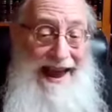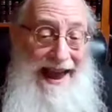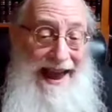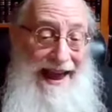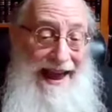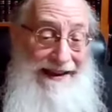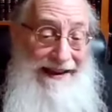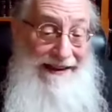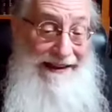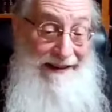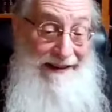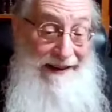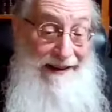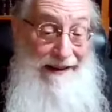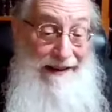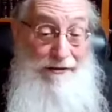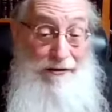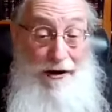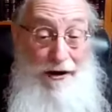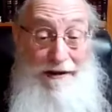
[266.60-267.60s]
And
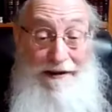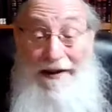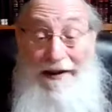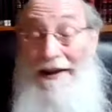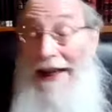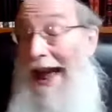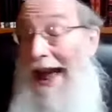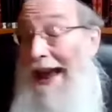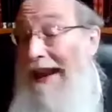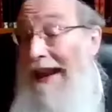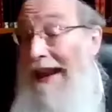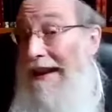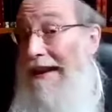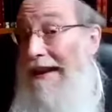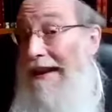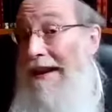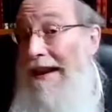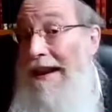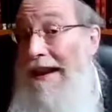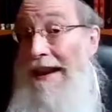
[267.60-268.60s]
uh, just like
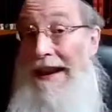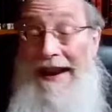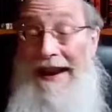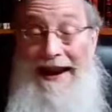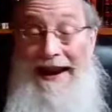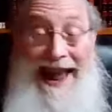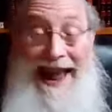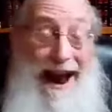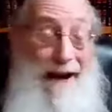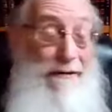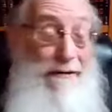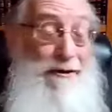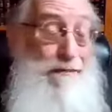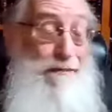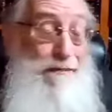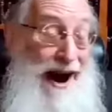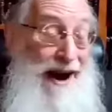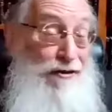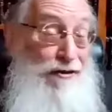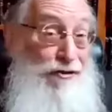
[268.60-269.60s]
in our
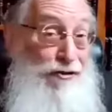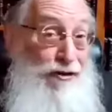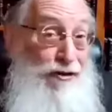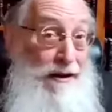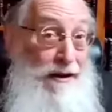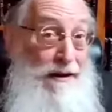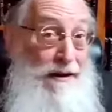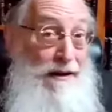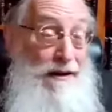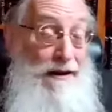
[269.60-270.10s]
parsha,